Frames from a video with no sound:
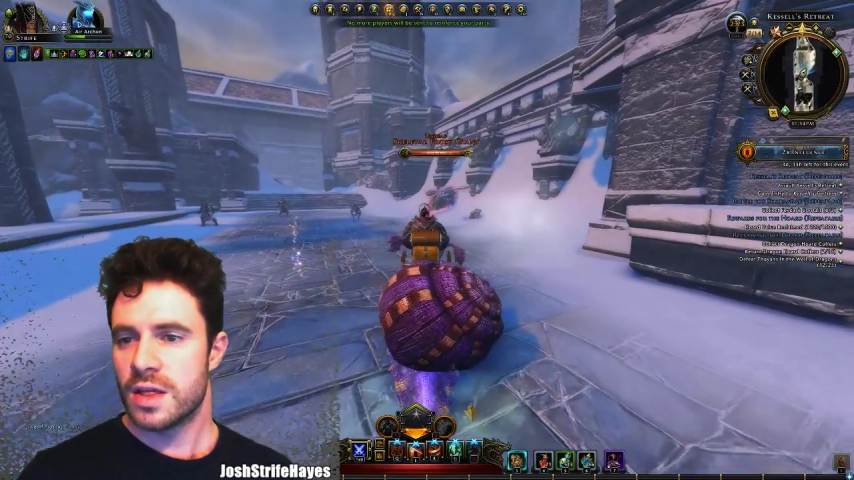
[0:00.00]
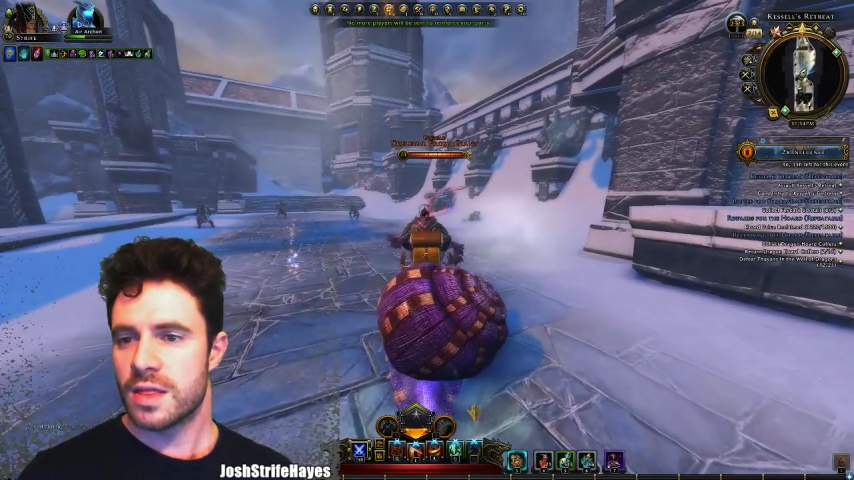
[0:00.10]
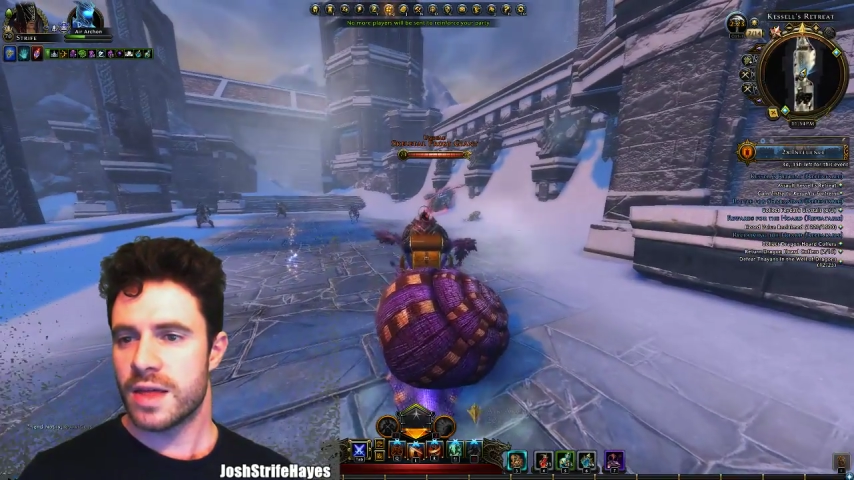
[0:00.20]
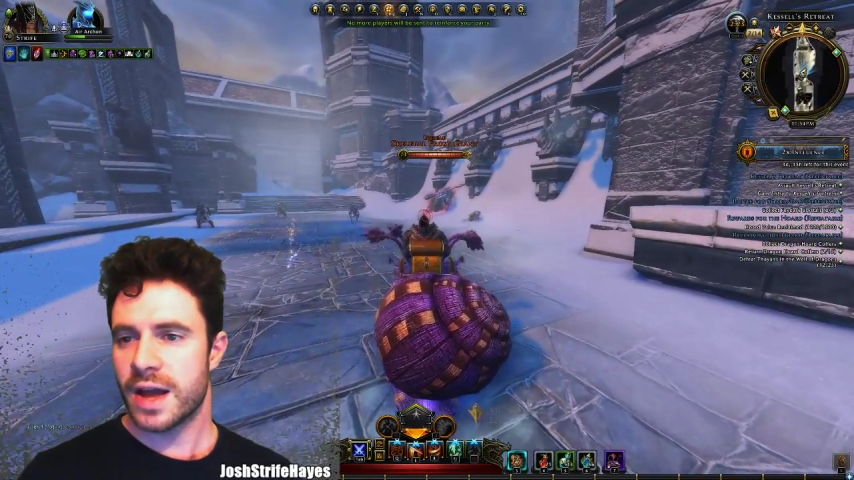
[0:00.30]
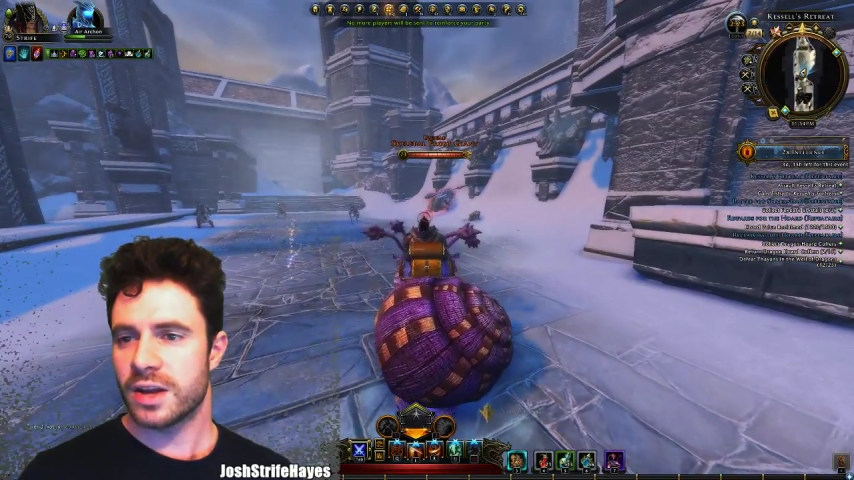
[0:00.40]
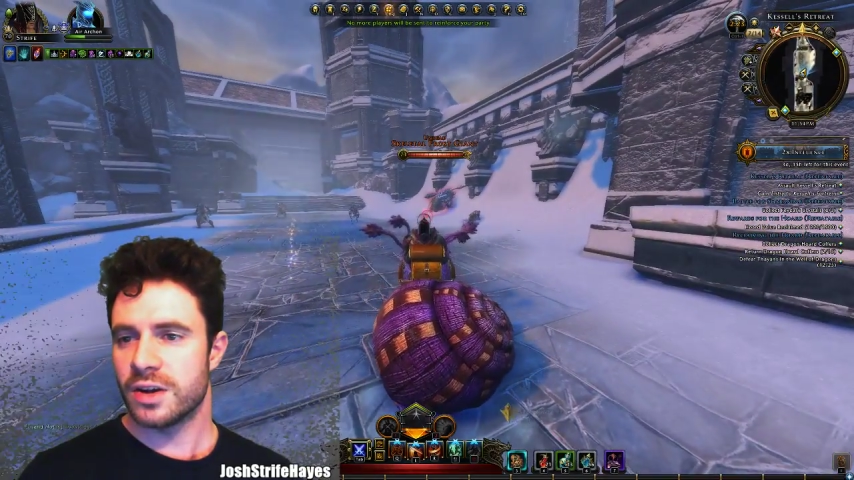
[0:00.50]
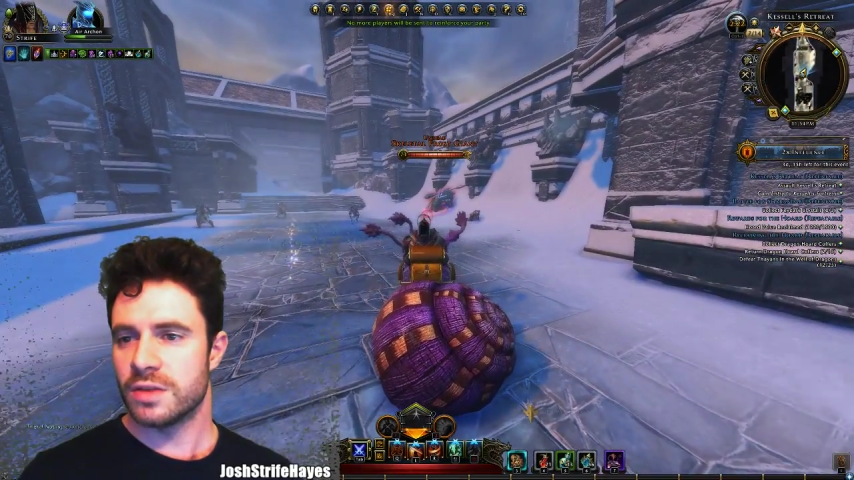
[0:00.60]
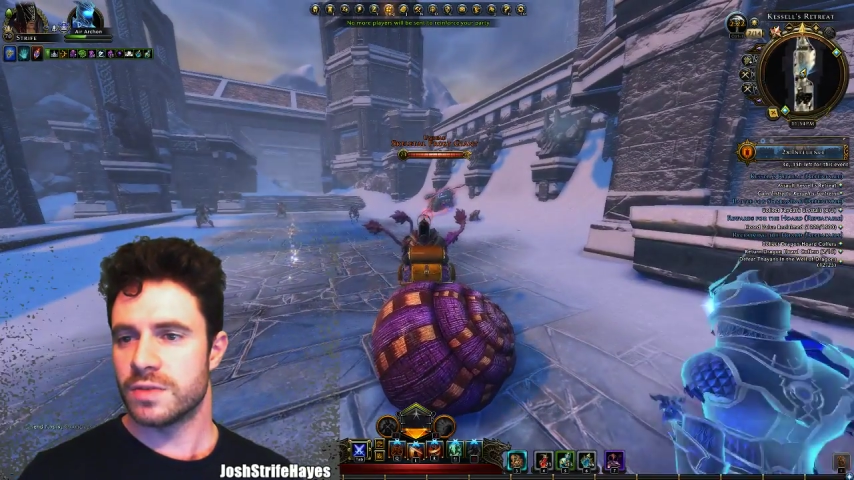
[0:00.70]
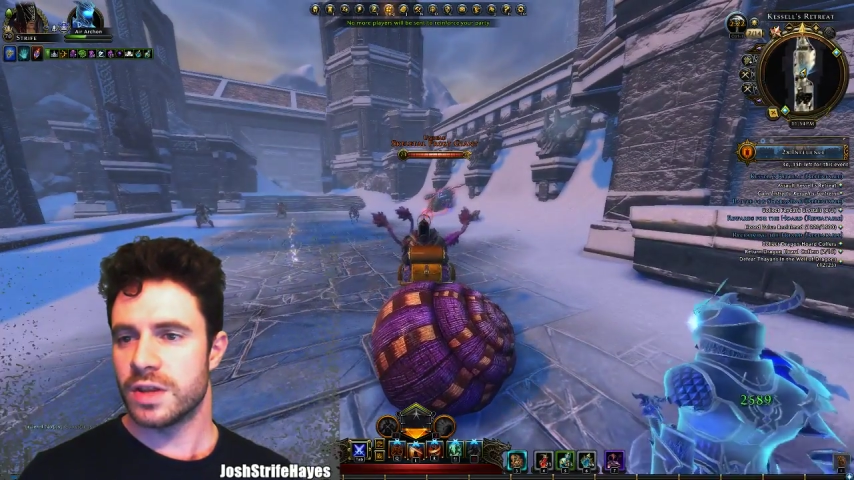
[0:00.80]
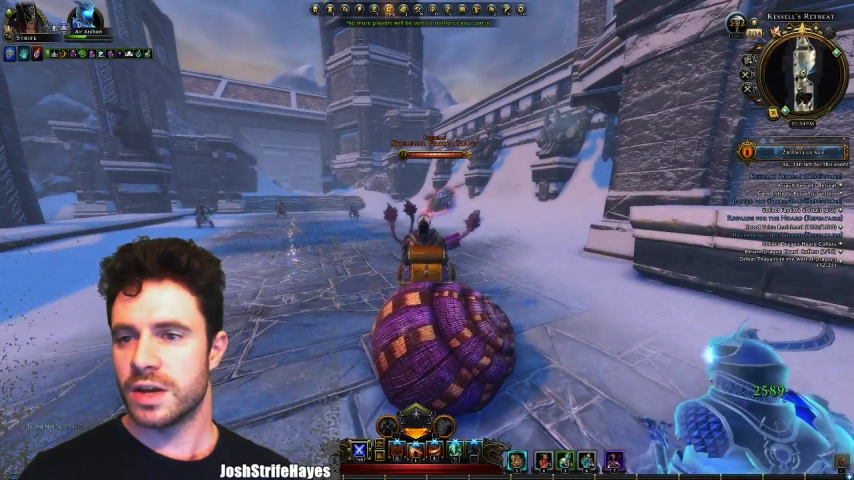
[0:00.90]
That guy
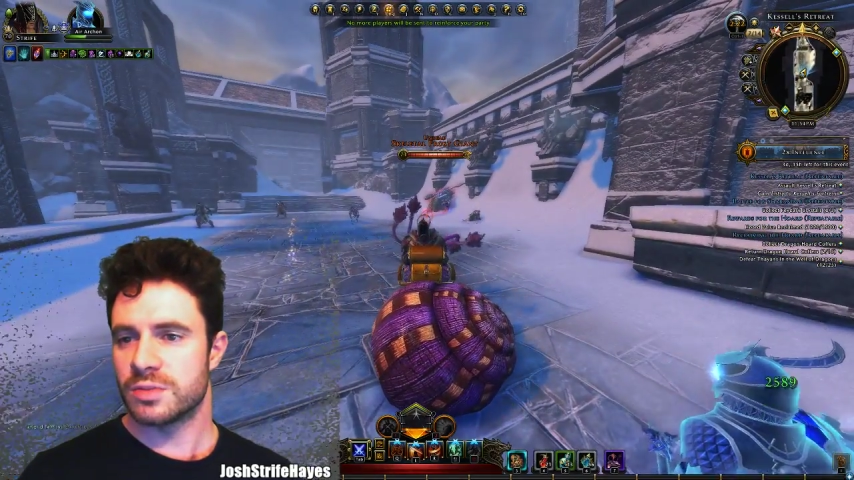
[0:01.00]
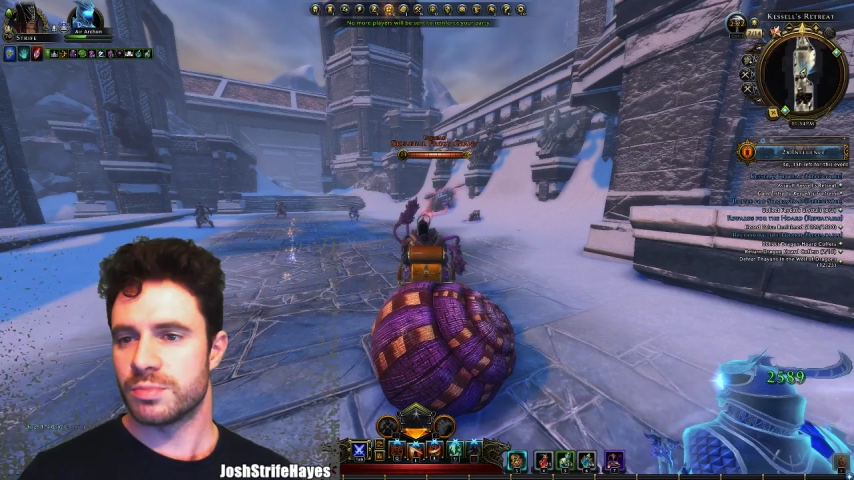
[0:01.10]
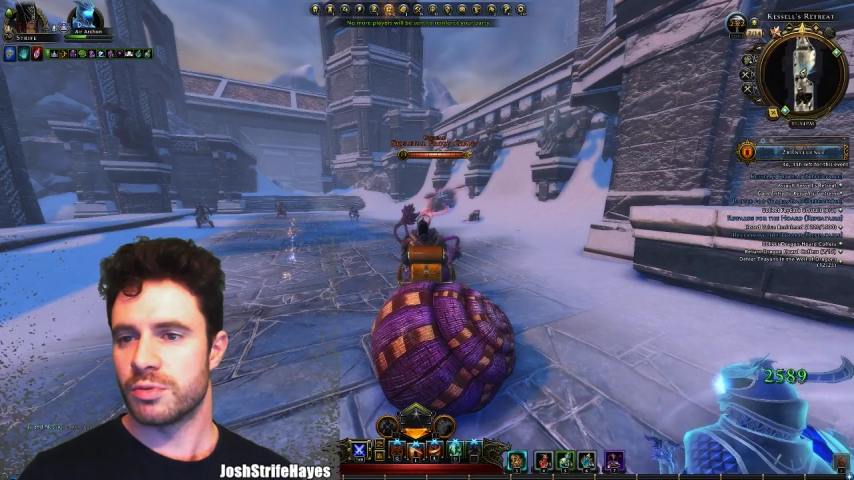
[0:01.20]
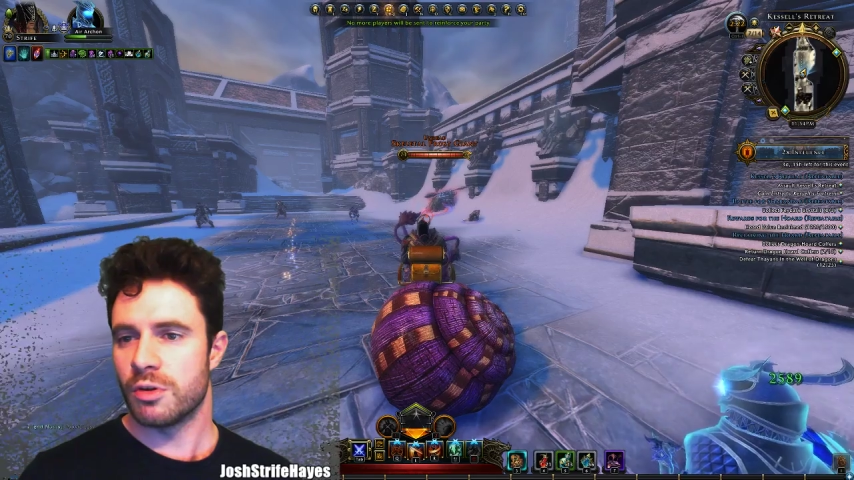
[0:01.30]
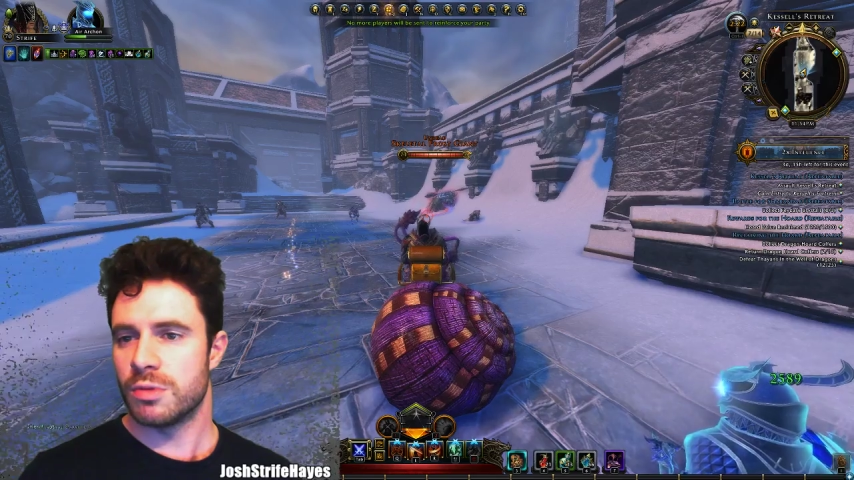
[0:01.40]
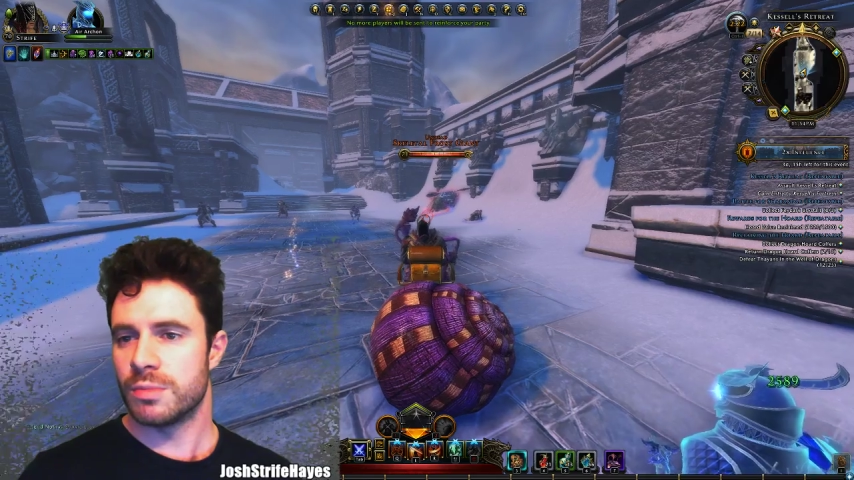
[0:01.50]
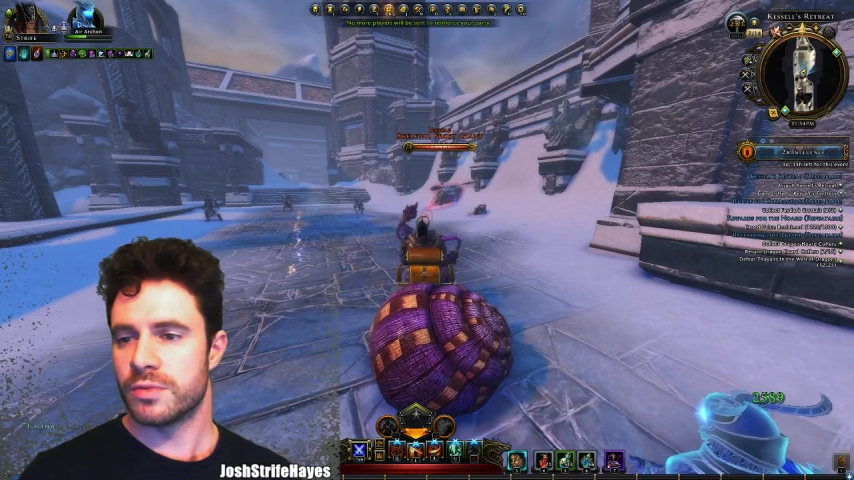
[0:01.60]
over there is a problem,